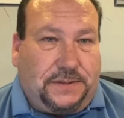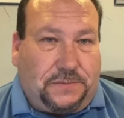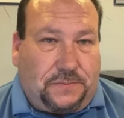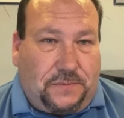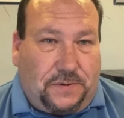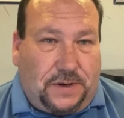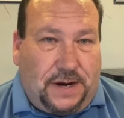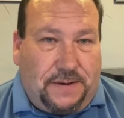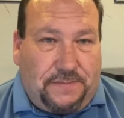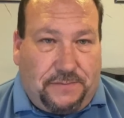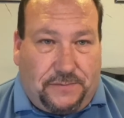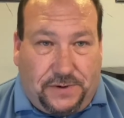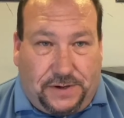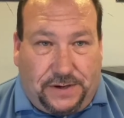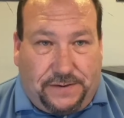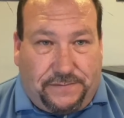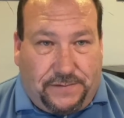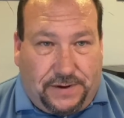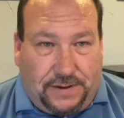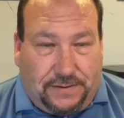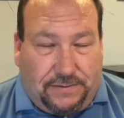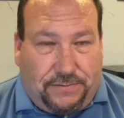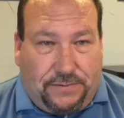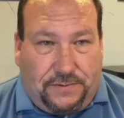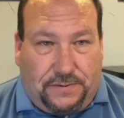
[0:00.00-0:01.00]
where I'm going to
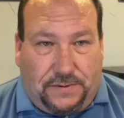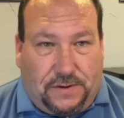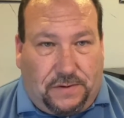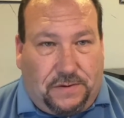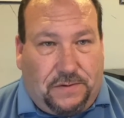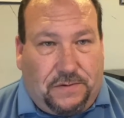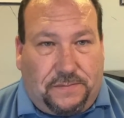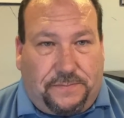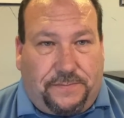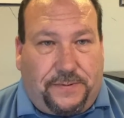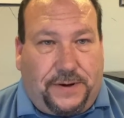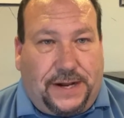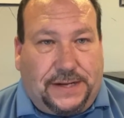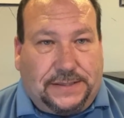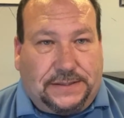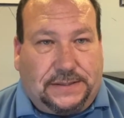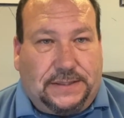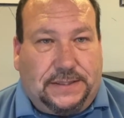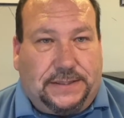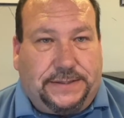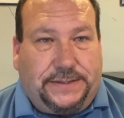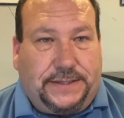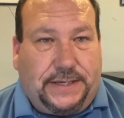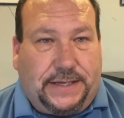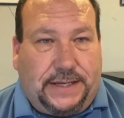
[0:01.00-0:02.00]
run through the whole
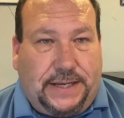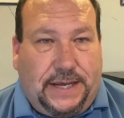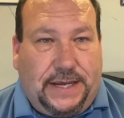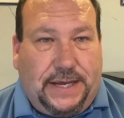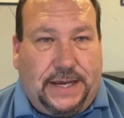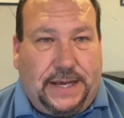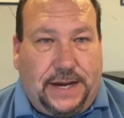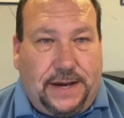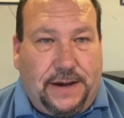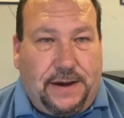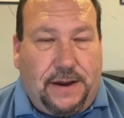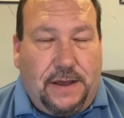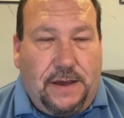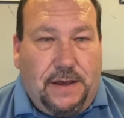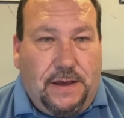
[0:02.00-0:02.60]
process again,